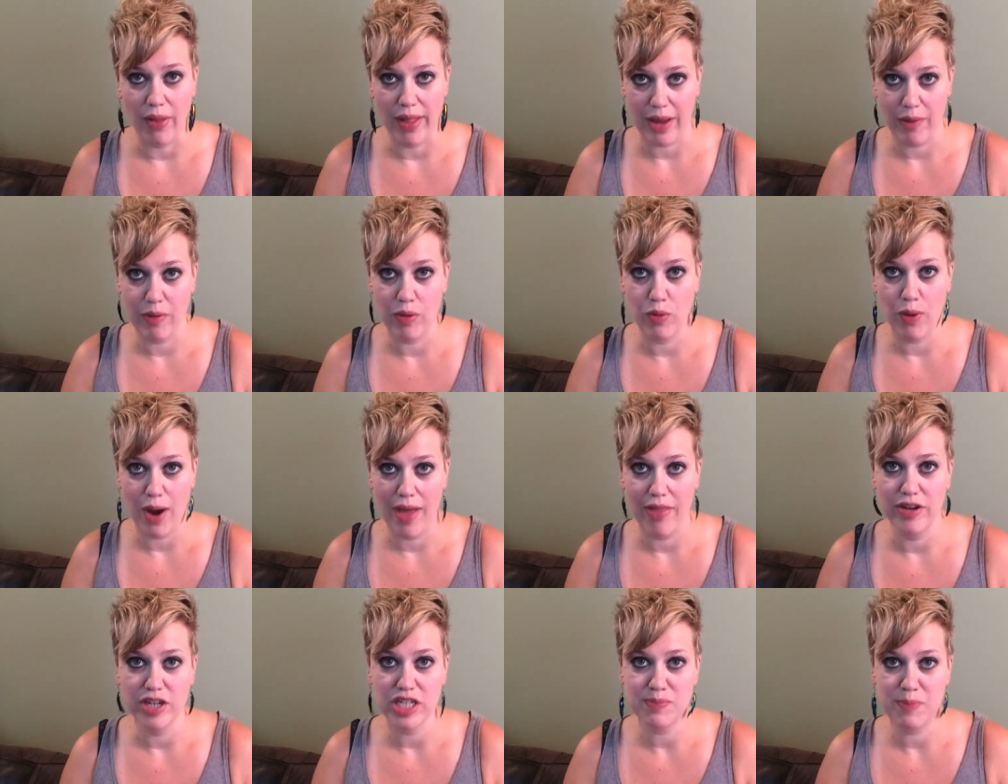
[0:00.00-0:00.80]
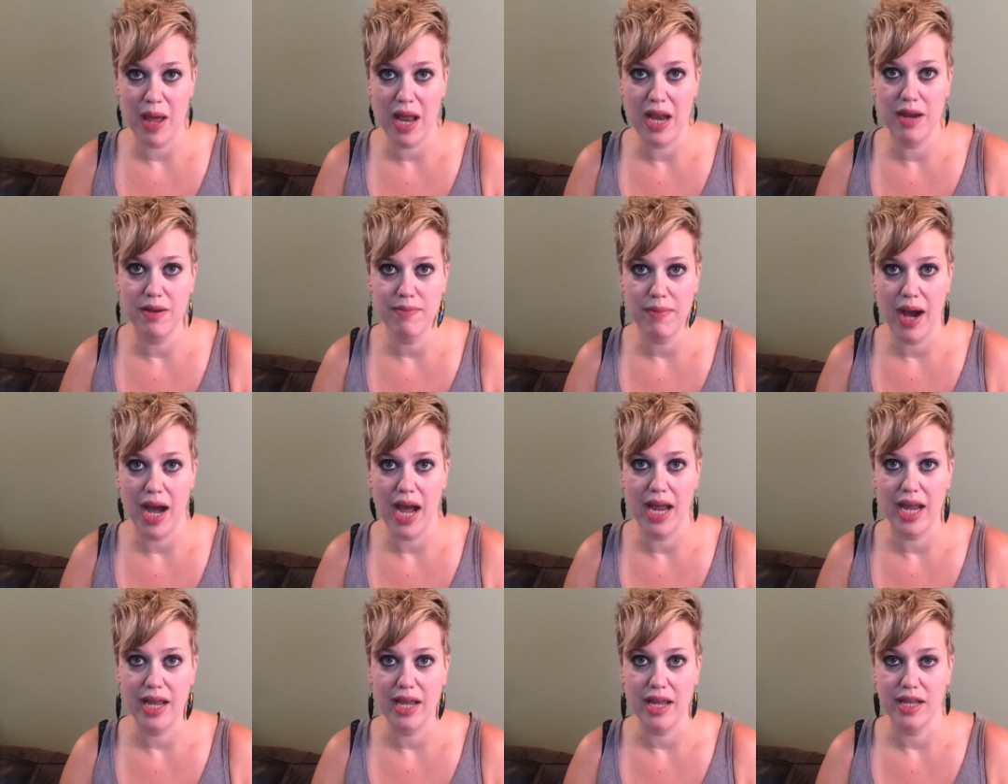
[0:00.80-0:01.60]
Like, I would rather spend
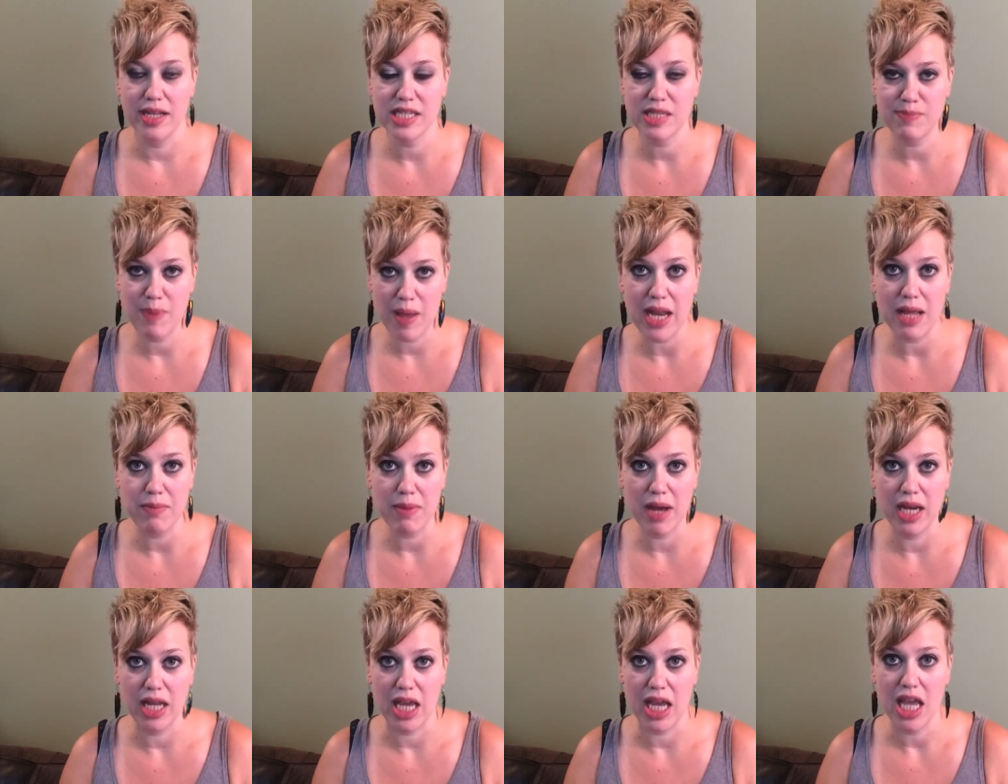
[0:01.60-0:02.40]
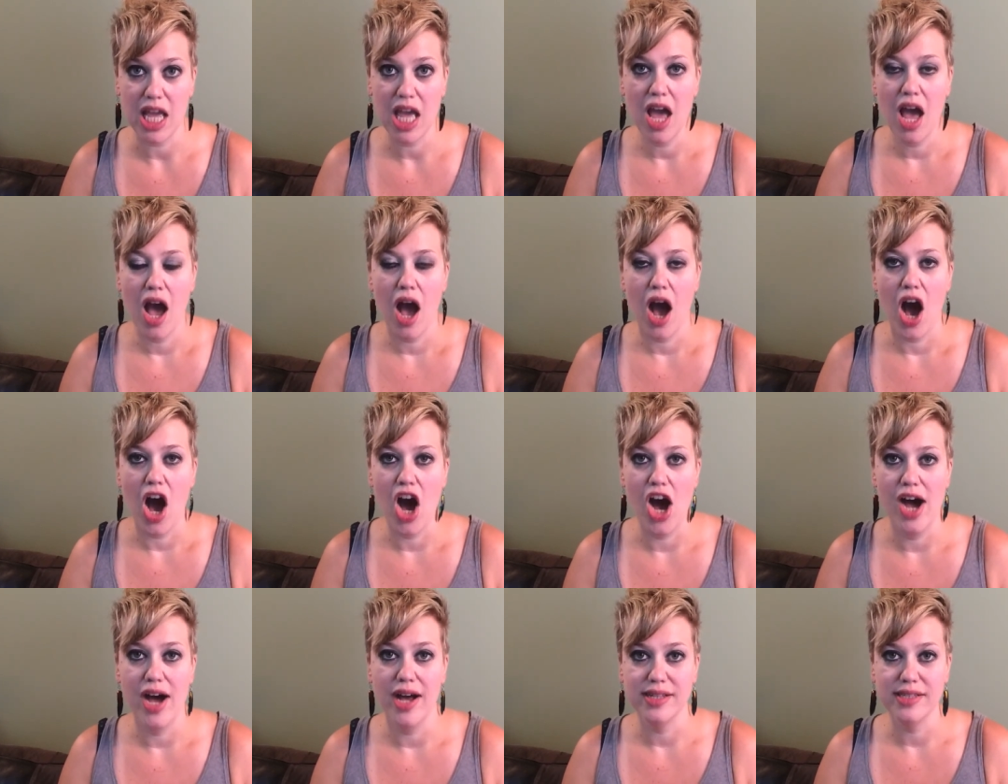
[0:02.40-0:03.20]
my spending money
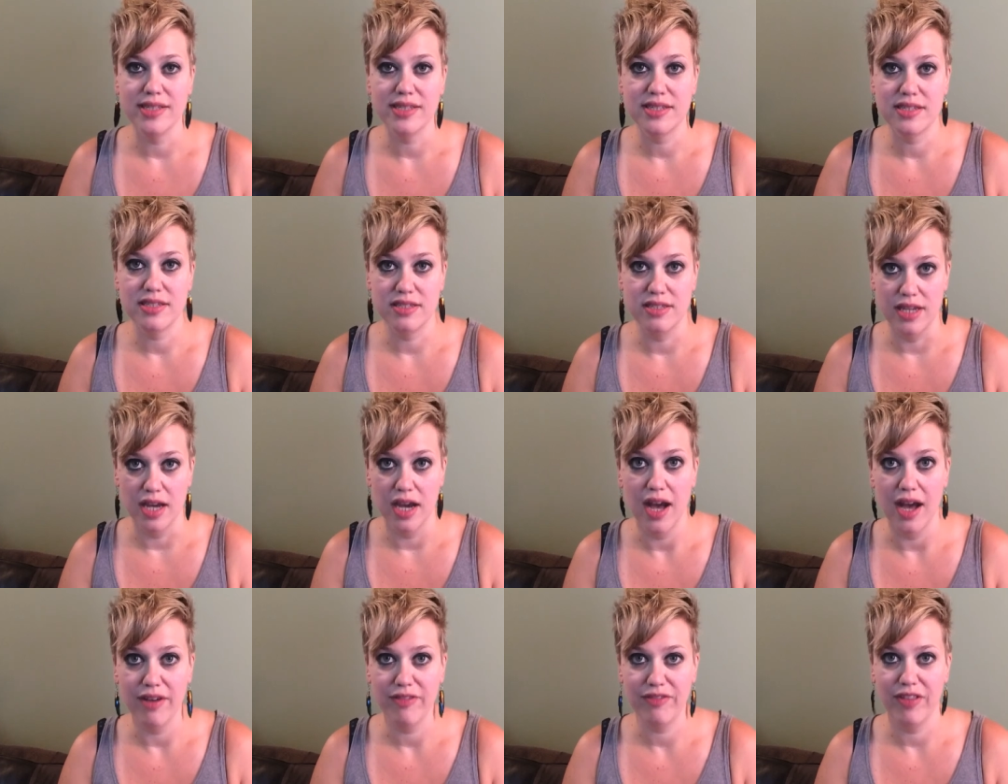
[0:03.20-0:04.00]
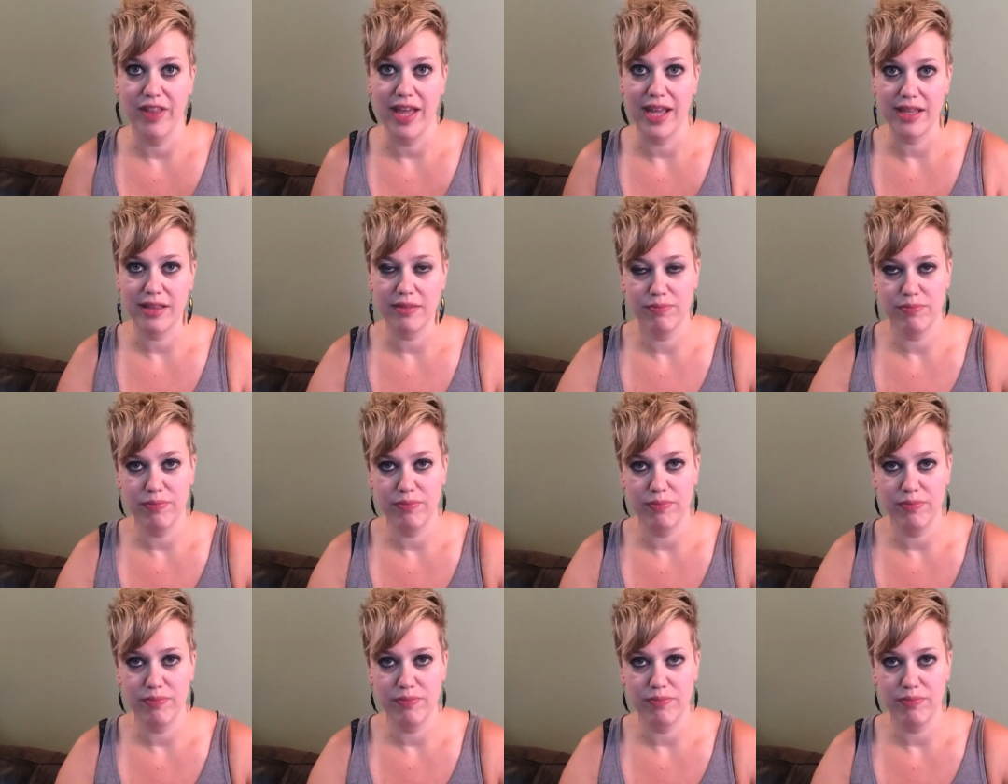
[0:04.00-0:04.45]
on stuff. Like,